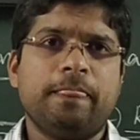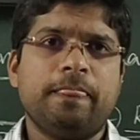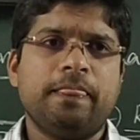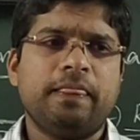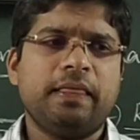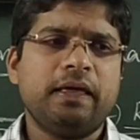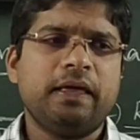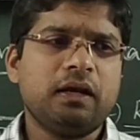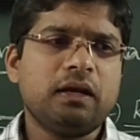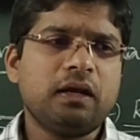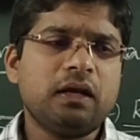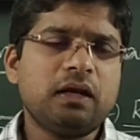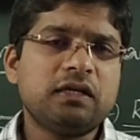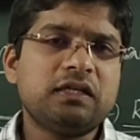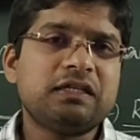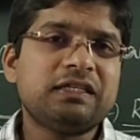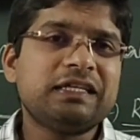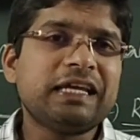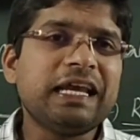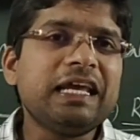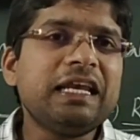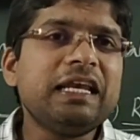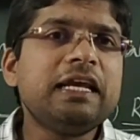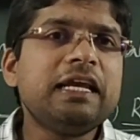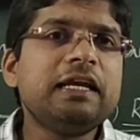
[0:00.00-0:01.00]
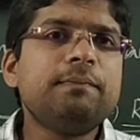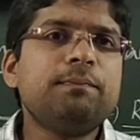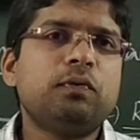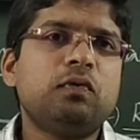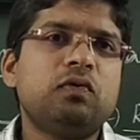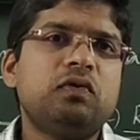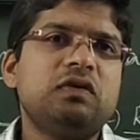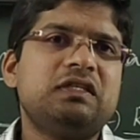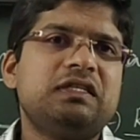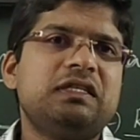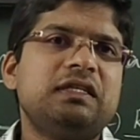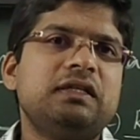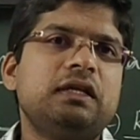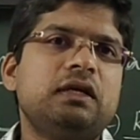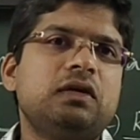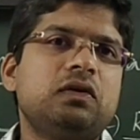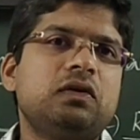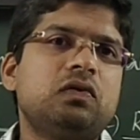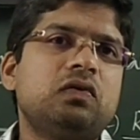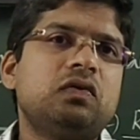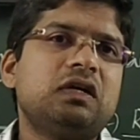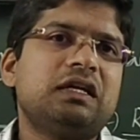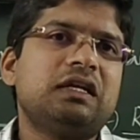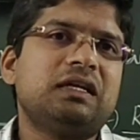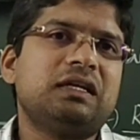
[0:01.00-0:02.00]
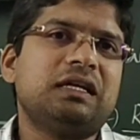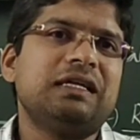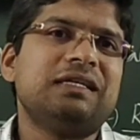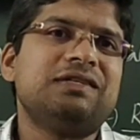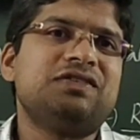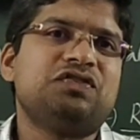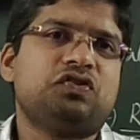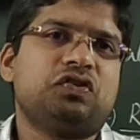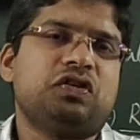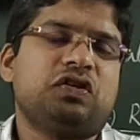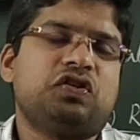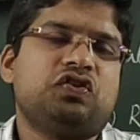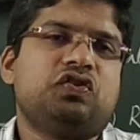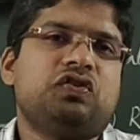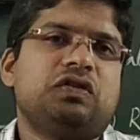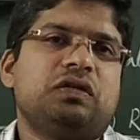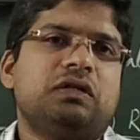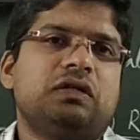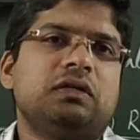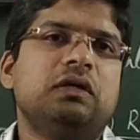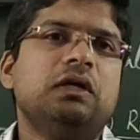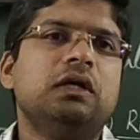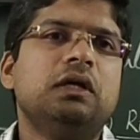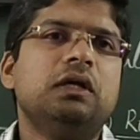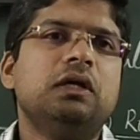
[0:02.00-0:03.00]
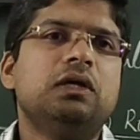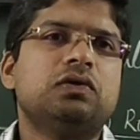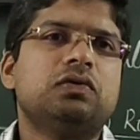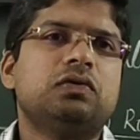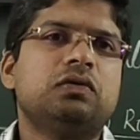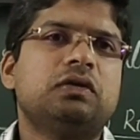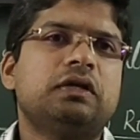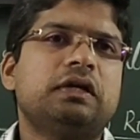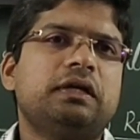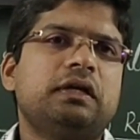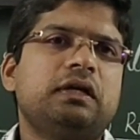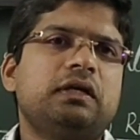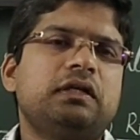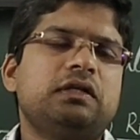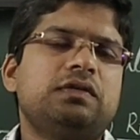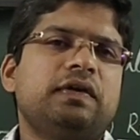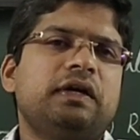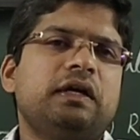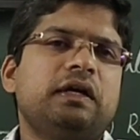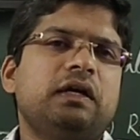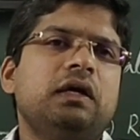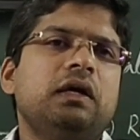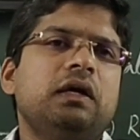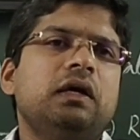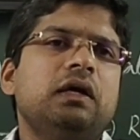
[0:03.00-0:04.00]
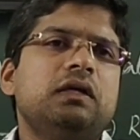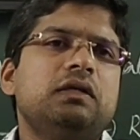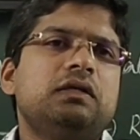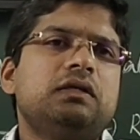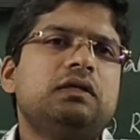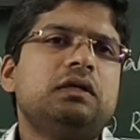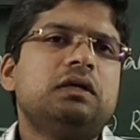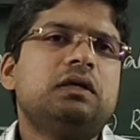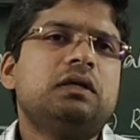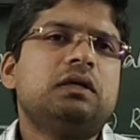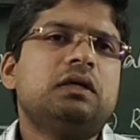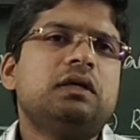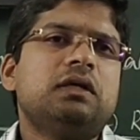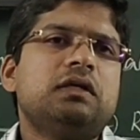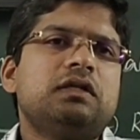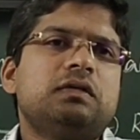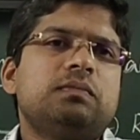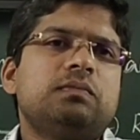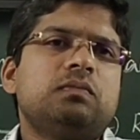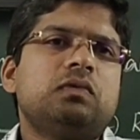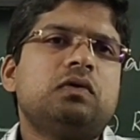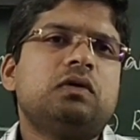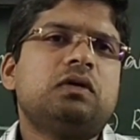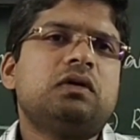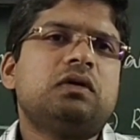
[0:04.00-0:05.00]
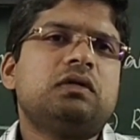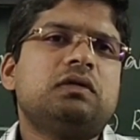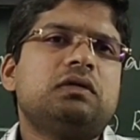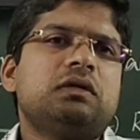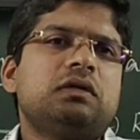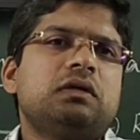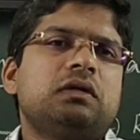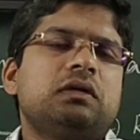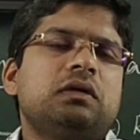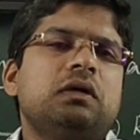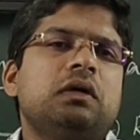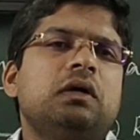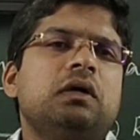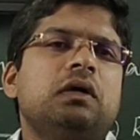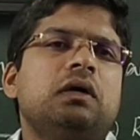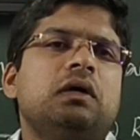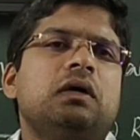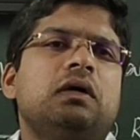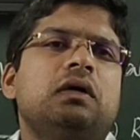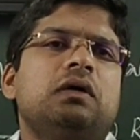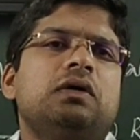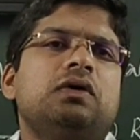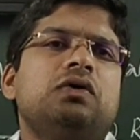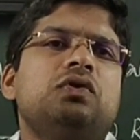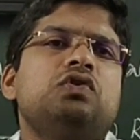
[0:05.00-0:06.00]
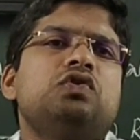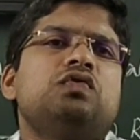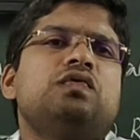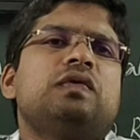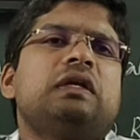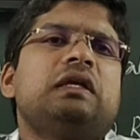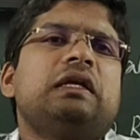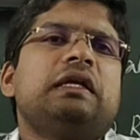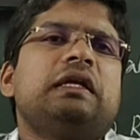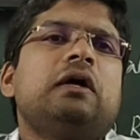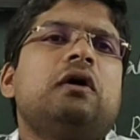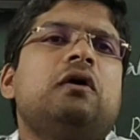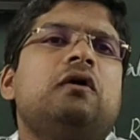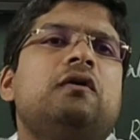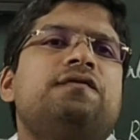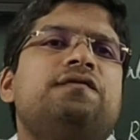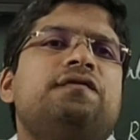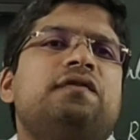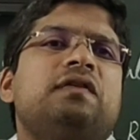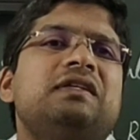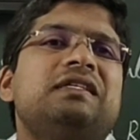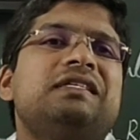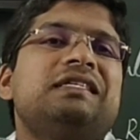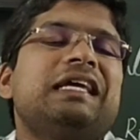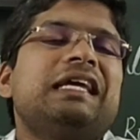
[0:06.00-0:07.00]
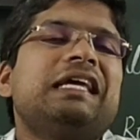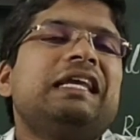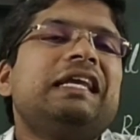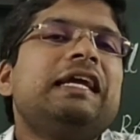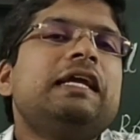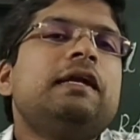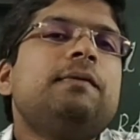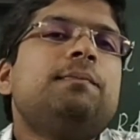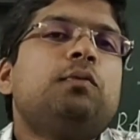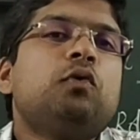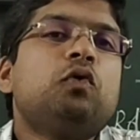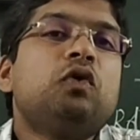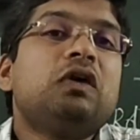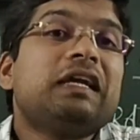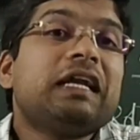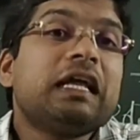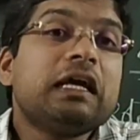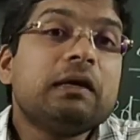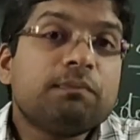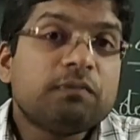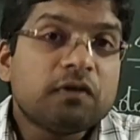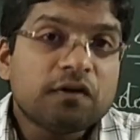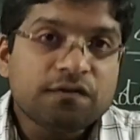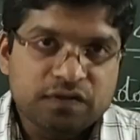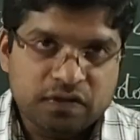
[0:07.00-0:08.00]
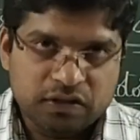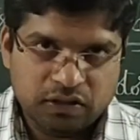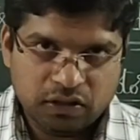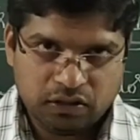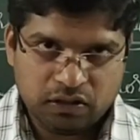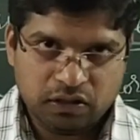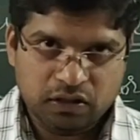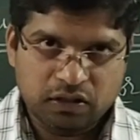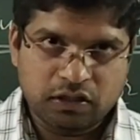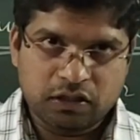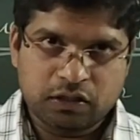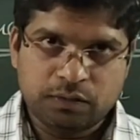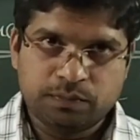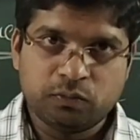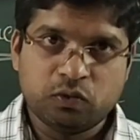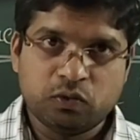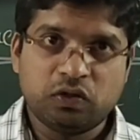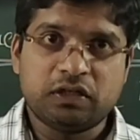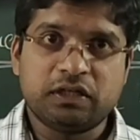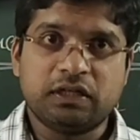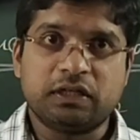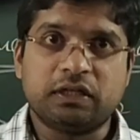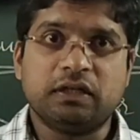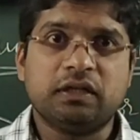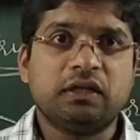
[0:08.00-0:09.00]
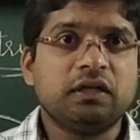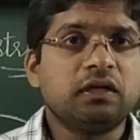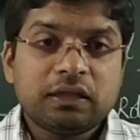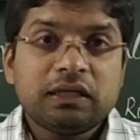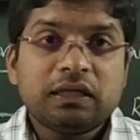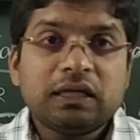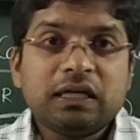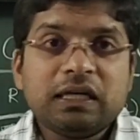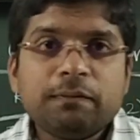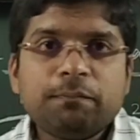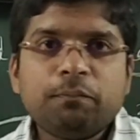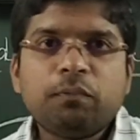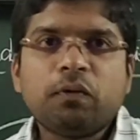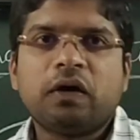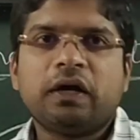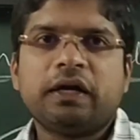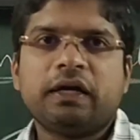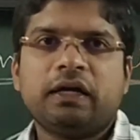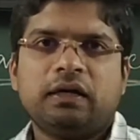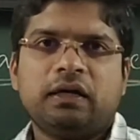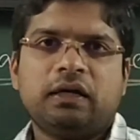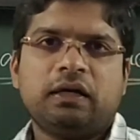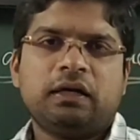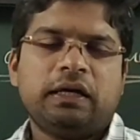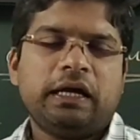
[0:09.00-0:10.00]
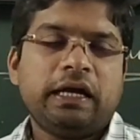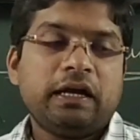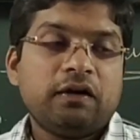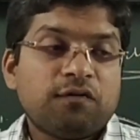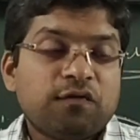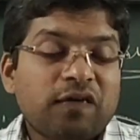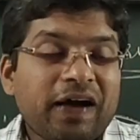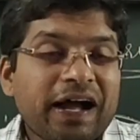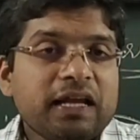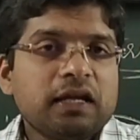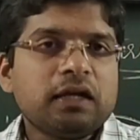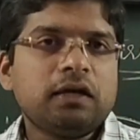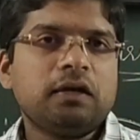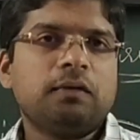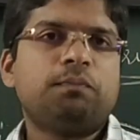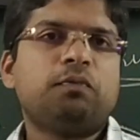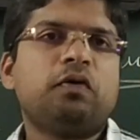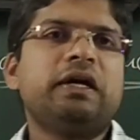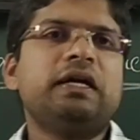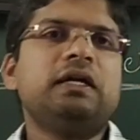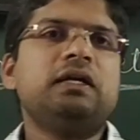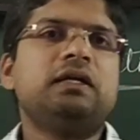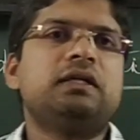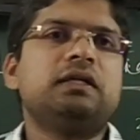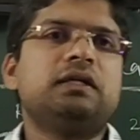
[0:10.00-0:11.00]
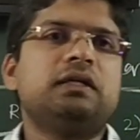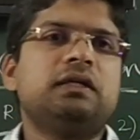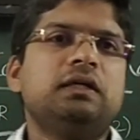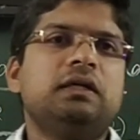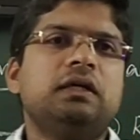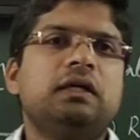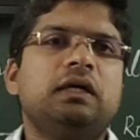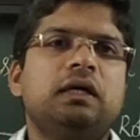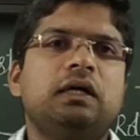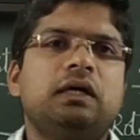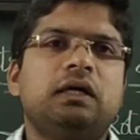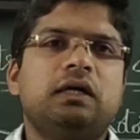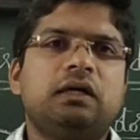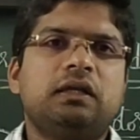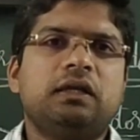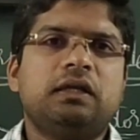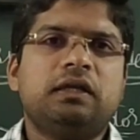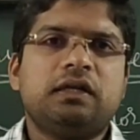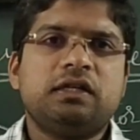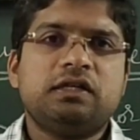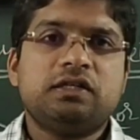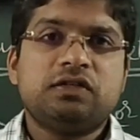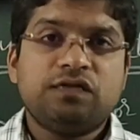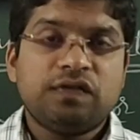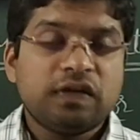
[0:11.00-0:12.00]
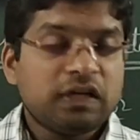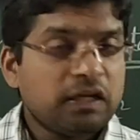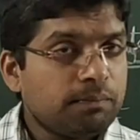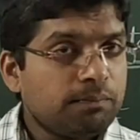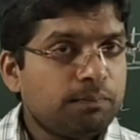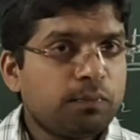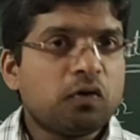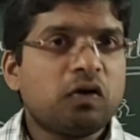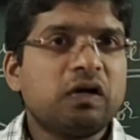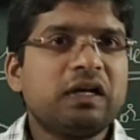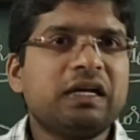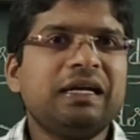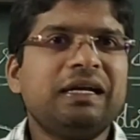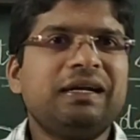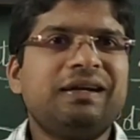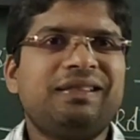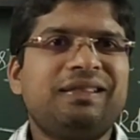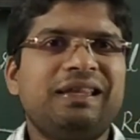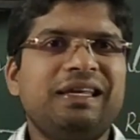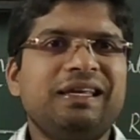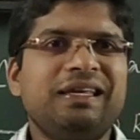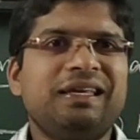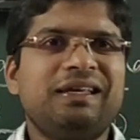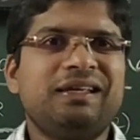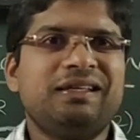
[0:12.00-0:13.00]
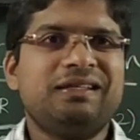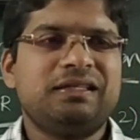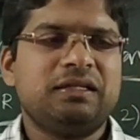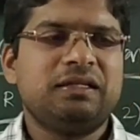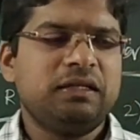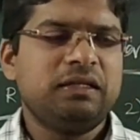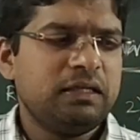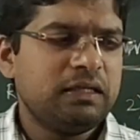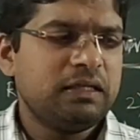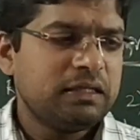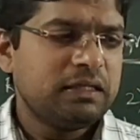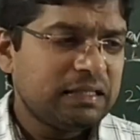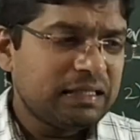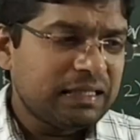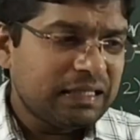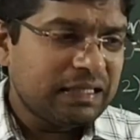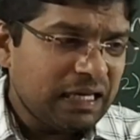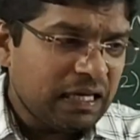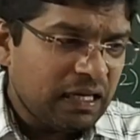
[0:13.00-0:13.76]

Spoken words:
There are salient poles in the rotor structure. So that is why synchronous motors are usually of a salient pole type of synchronous motor. The third point and final point that is very important thing is